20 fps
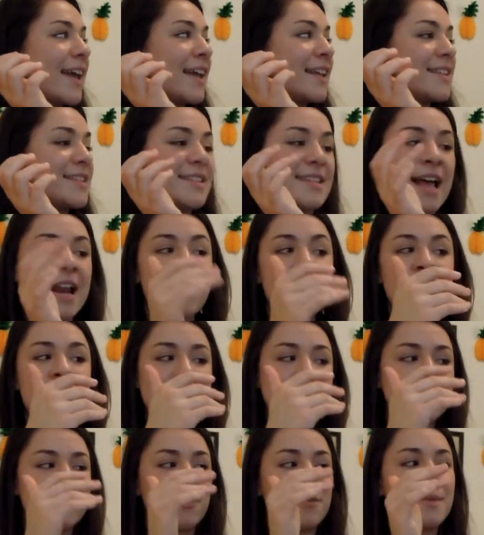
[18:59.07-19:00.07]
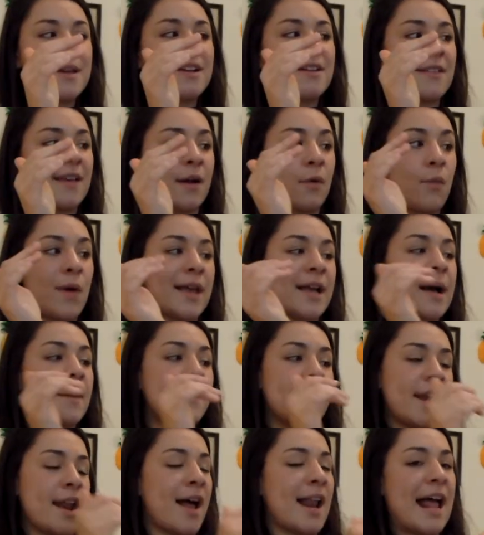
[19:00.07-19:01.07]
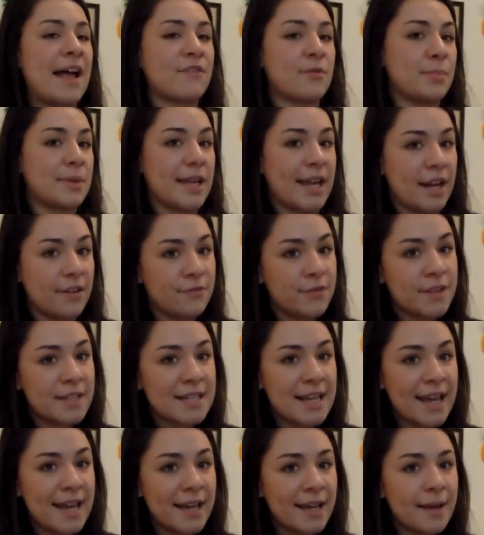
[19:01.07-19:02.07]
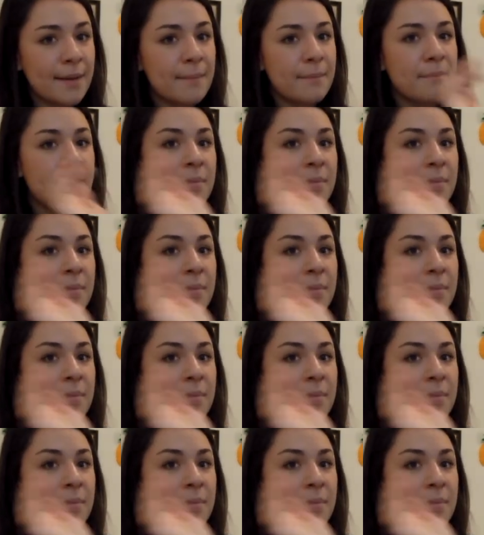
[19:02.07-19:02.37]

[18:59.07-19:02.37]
it's energizing for me to like wake up and not have a plan for the day,